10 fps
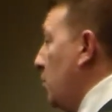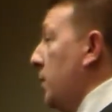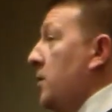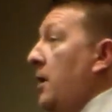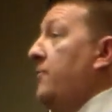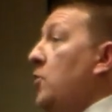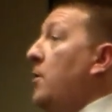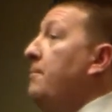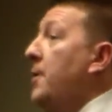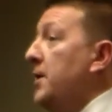we covered
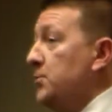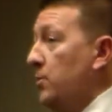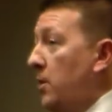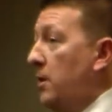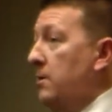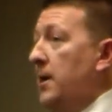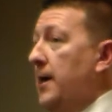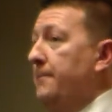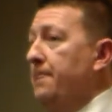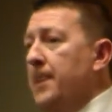our butts with
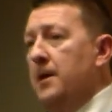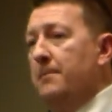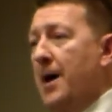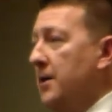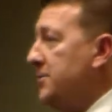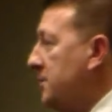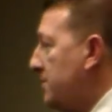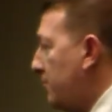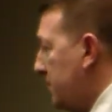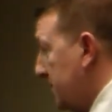our policies
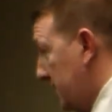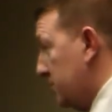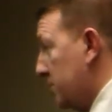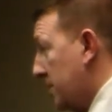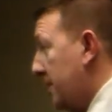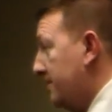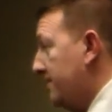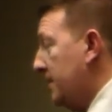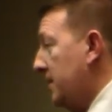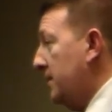and procedures, right?
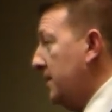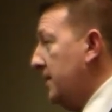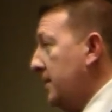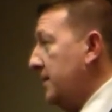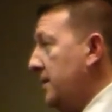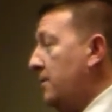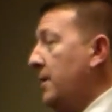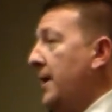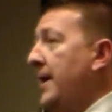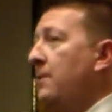You
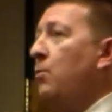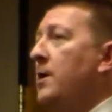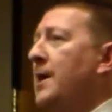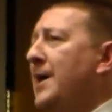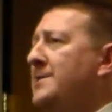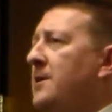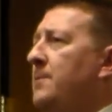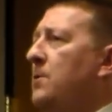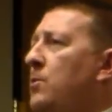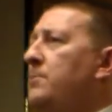know, I had one guy tell
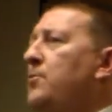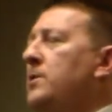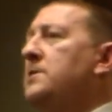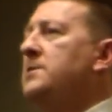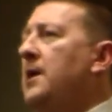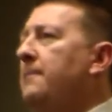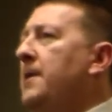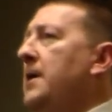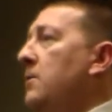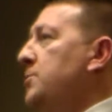me at one point in time,
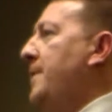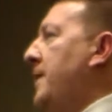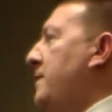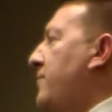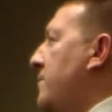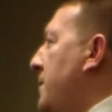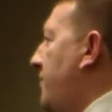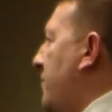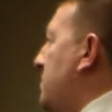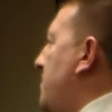it was about Ephraim.
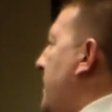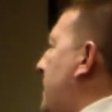Ephraim's